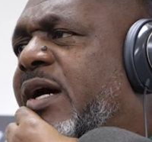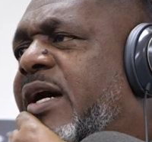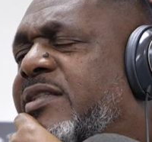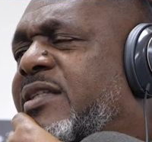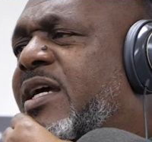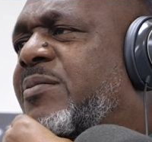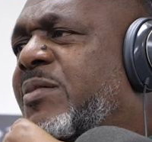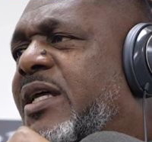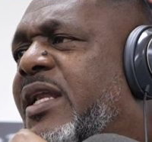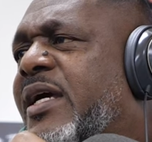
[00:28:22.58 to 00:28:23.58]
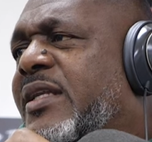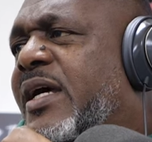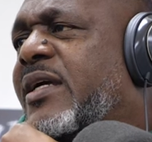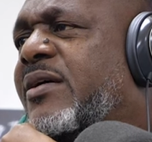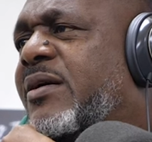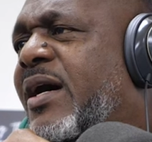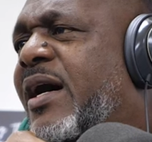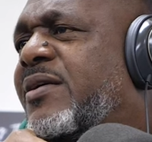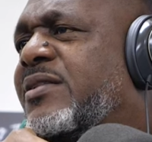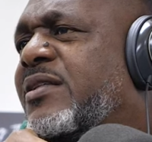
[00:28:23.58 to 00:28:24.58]
How's that, man? Like
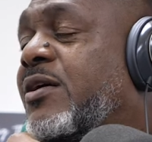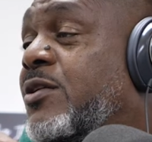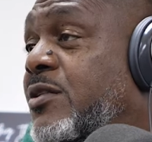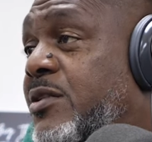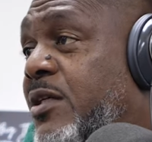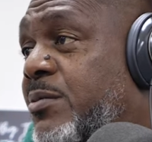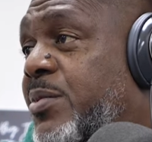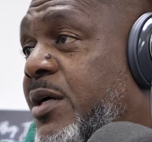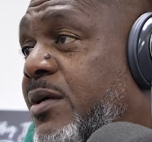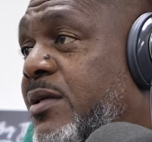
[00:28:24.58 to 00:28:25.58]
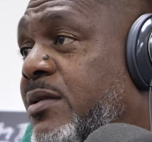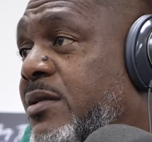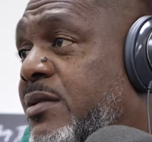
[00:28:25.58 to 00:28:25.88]
how is it? Are you a single parent?